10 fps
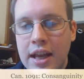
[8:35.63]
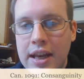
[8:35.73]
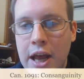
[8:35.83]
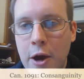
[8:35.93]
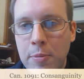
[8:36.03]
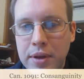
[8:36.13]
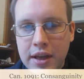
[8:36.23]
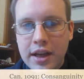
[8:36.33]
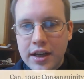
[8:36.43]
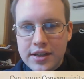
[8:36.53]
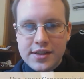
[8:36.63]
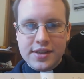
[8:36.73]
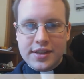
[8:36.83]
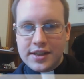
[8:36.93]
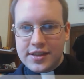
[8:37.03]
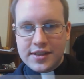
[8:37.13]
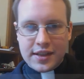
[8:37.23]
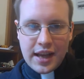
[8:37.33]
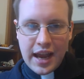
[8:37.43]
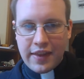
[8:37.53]
Now, because
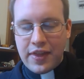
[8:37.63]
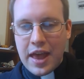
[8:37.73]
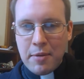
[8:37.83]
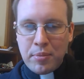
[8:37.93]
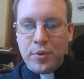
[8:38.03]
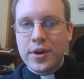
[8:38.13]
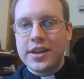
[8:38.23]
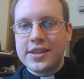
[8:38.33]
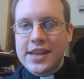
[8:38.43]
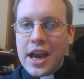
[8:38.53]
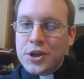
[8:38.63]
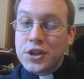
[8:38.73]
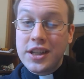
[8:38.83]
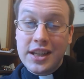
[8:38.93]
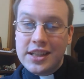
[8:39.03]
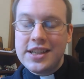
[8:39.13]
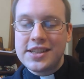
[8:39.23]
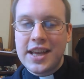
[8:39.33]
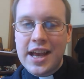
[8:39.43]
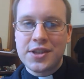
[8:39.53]
it's at that point, it's actually an
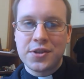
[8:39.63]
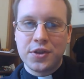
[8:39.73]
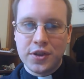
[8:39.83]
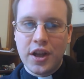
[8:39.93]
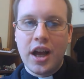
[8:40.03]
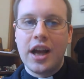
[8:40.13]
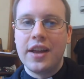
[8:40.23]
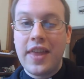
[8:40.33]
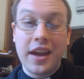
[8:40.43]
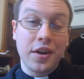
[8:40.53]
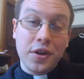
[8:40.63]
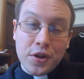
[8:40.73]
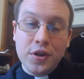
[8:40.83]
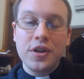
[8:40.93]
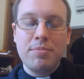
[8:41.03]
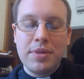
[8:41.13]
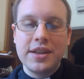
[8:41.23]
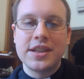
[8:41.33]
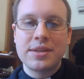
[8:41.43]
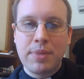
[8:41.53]
ecclesiastical law that could be
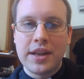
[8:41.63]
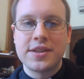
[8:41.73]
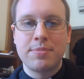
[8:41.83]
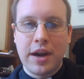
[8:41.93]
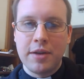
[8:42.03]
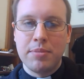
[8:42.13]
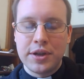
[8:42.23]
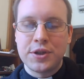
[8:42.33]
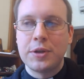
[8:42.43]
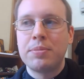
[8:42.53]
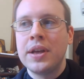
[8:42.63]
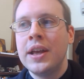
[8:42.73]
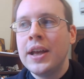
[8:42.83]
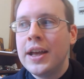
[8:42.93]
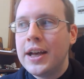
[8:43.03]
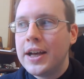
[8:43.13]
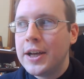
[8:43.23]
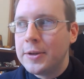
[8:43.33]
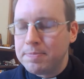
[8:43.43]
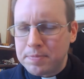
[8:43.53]
dispensed by a bishop.
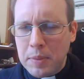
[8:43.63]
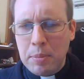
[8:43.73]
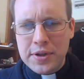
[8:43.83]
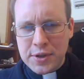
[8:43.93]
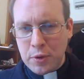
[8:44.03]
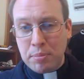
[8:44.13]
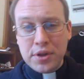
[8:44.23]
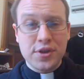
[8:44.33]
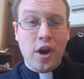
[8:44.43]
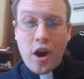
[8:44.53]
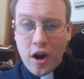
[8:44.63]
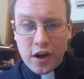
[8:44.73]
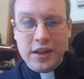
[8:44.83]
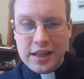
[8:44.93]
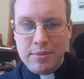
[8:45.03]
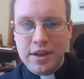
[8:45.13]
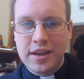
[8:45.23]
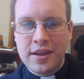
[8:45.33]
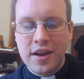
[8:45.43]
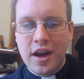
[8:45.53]
But so it puts a hard limit
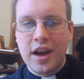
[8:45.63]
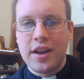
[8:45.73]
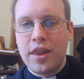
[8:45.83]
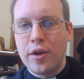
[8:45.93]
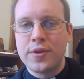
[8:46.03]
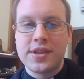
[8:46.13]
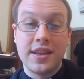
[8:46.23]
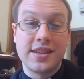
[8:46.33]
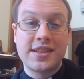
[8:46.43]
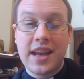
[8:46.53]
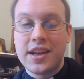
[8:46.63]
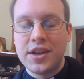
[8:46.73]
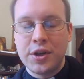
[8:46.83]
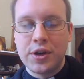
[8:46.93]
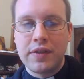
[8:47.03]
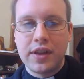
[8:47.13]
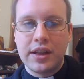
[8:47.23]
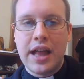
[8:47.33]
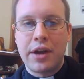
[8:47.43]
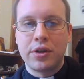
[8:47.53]
on those in the second degree of the
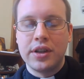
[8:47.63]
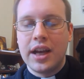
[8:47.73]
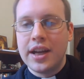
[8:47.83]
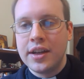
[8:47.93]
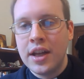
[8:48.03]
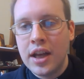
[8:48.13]
collateral line.